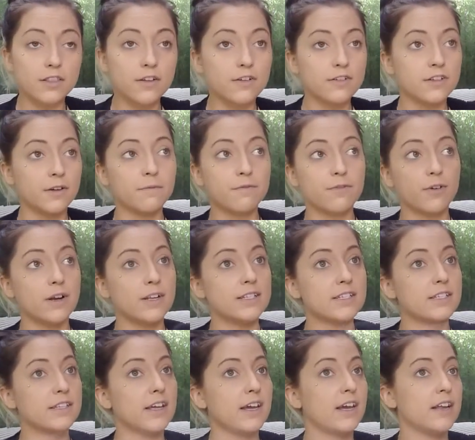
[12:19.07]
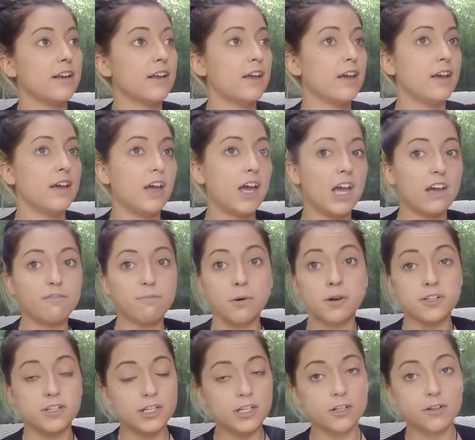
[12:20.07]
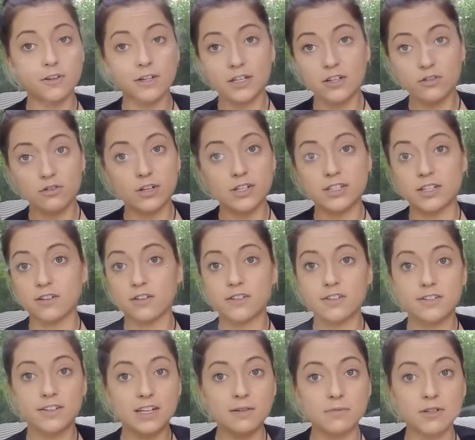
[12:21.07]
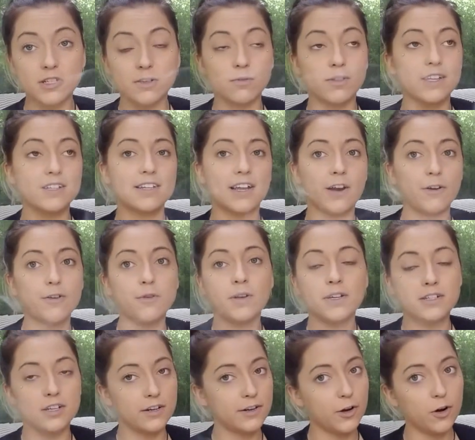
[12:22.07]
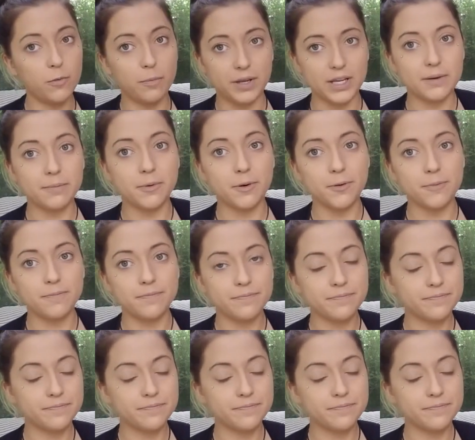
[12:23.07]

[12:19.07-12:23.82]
There's some friends that have particular interests that are the same as you. That's how you get to know people.